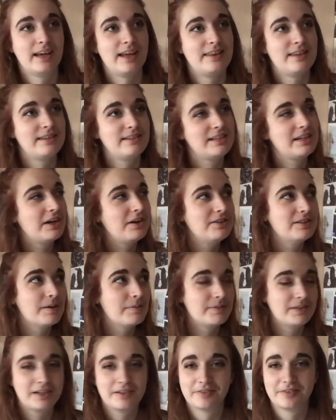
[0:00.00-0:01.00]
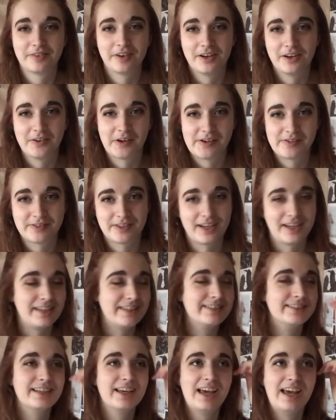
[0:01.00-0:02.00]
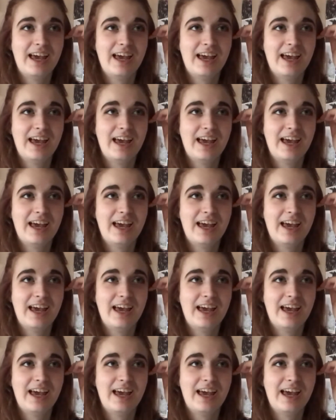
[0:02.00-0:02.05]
and then she goes up to confront whoever it is,